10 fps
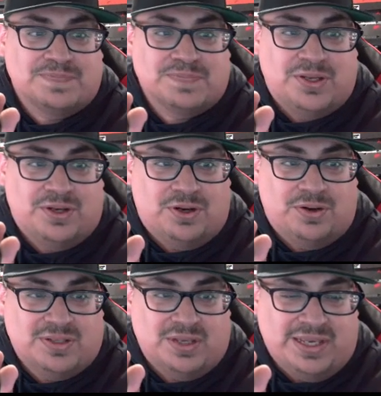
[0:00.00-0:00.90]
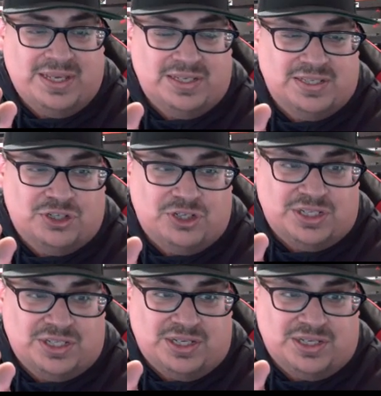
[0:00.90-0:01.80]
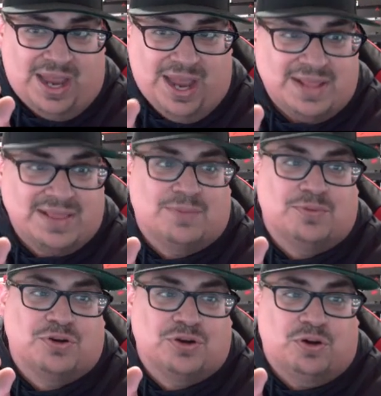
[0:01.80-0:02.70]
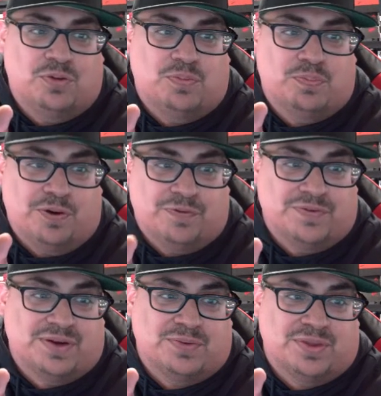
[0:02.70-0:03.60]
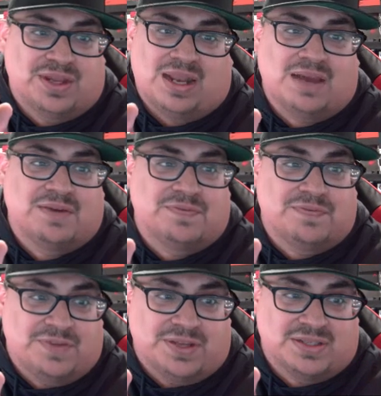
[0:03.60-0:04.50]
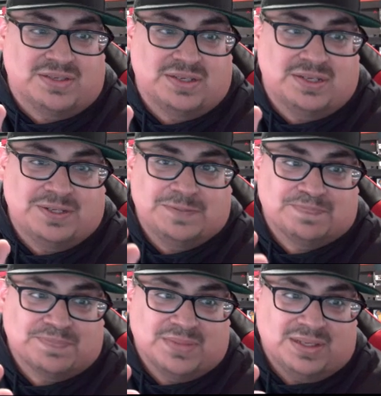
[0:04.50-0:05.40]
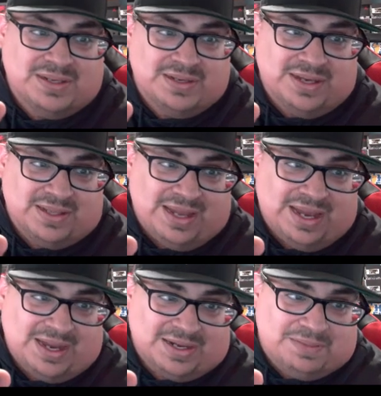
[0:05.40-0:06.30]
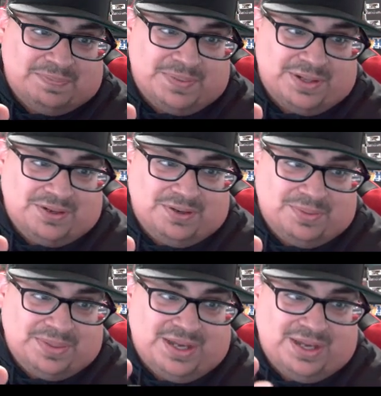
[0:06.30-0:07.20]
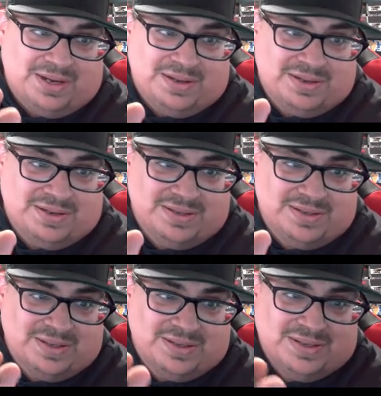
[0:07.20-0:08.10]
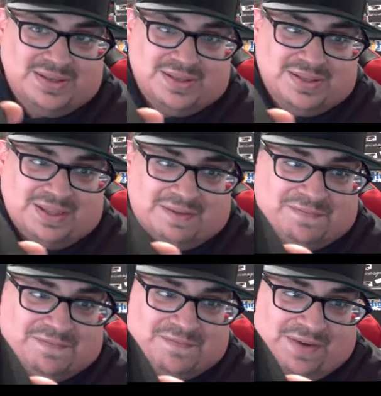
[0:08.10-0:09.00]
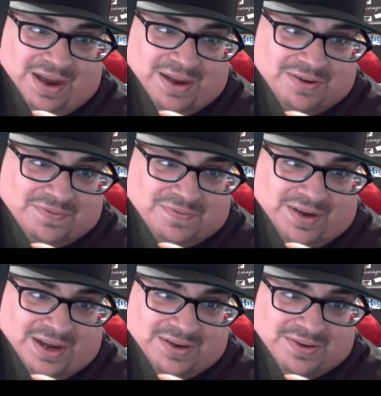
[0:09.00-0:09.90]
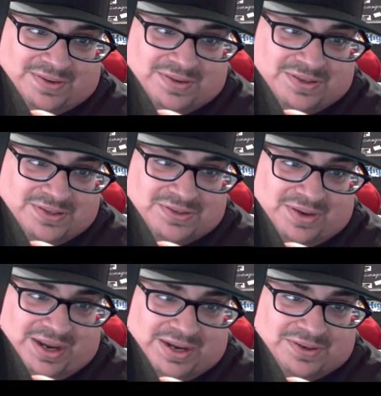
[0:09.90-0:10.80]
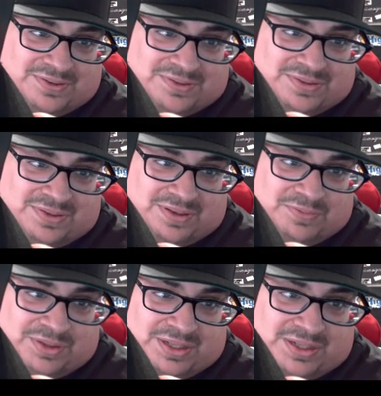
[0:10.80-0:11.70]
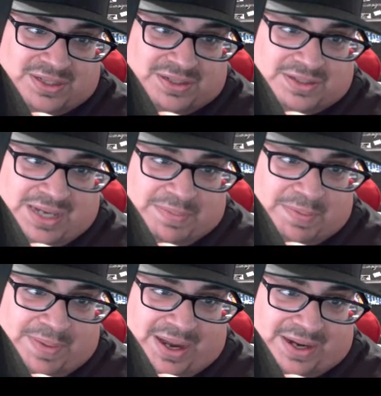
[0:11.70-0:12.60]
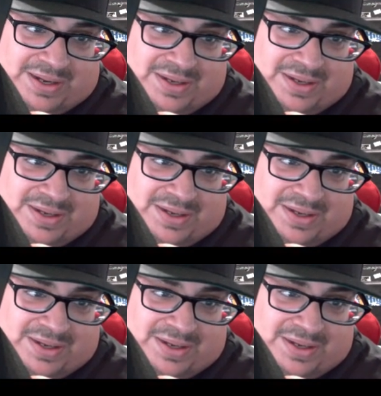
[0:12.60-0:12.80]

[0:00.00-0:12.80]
You know, it's a hat that would go perfect with a lot of fits. And you got the Hat Club pin to go with that. That fire triangles with the Diamondback.